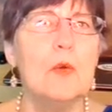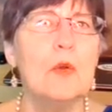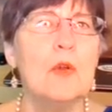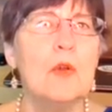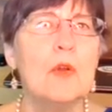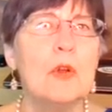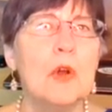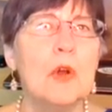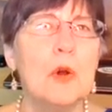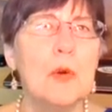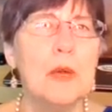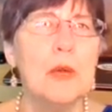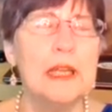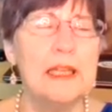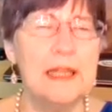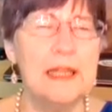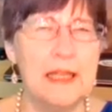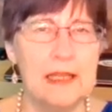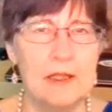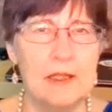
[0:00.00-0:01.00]

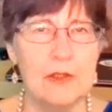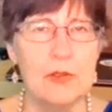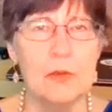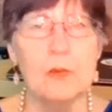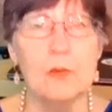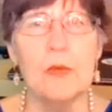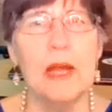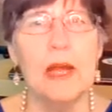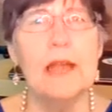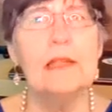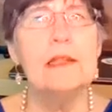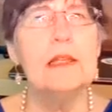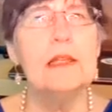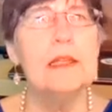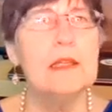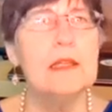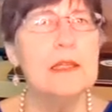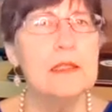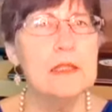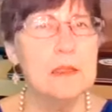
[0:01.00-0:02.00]
going
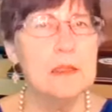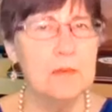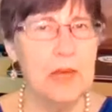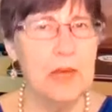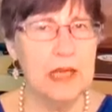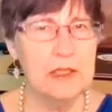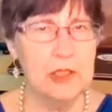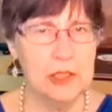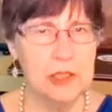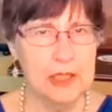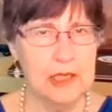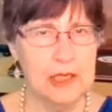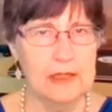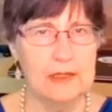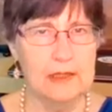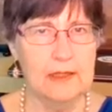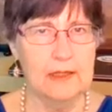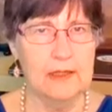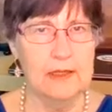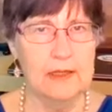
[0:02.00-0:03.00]
directly into my
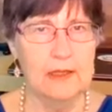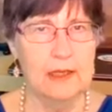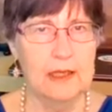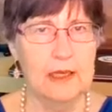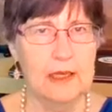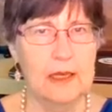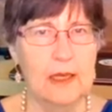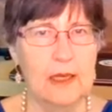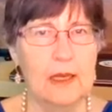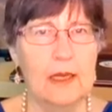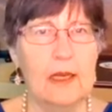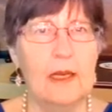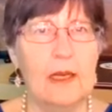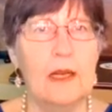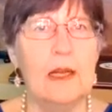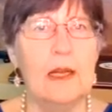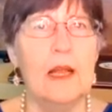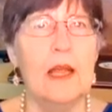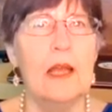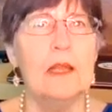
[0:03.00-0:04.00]
chest.
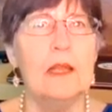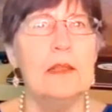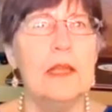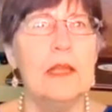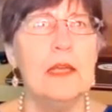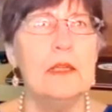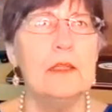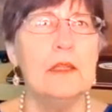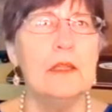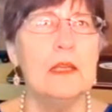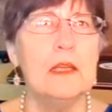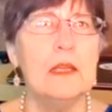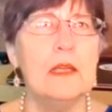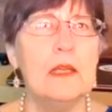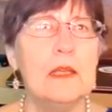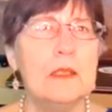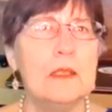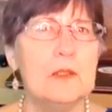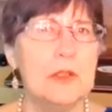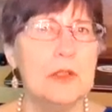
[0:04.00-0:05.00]
And then
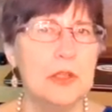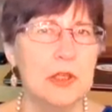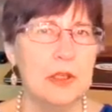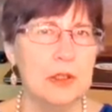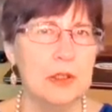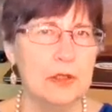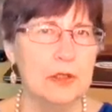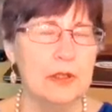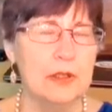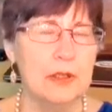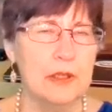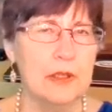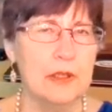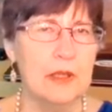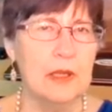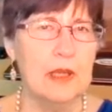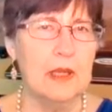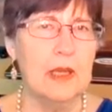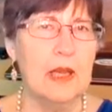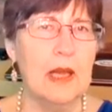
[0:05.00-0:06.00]
it turned
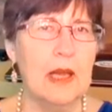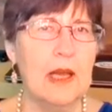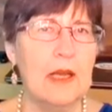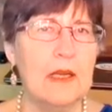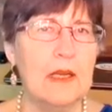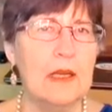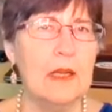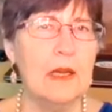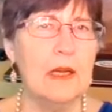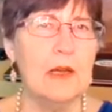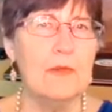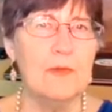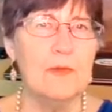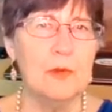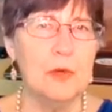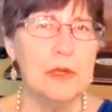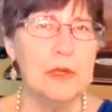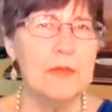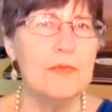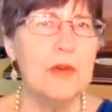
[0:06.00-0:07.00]
at a
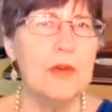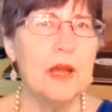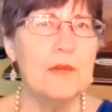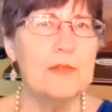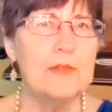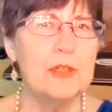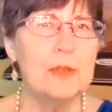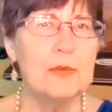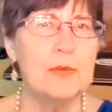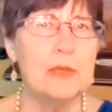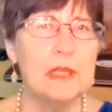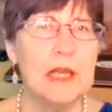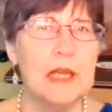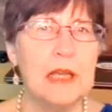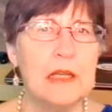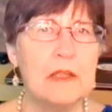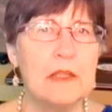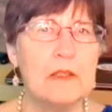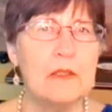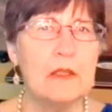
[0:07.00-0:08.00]
45-degree
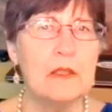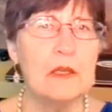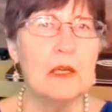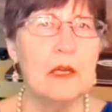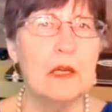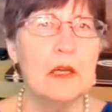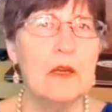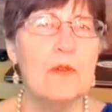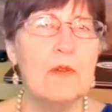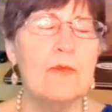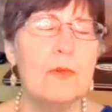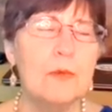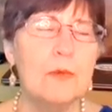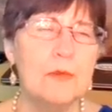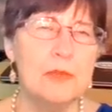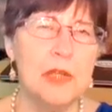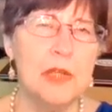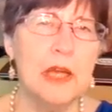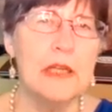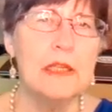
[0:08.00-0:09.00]
angle,
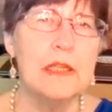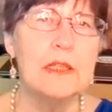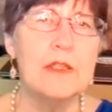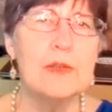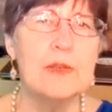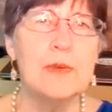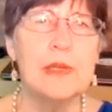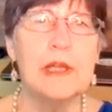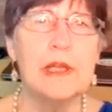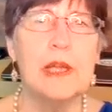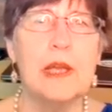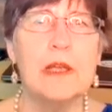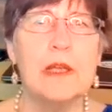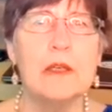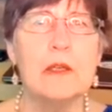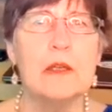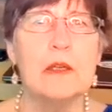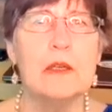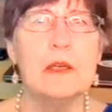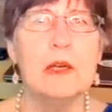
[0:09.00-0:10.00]
90-degree
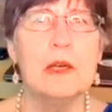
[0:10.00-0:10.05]
angle.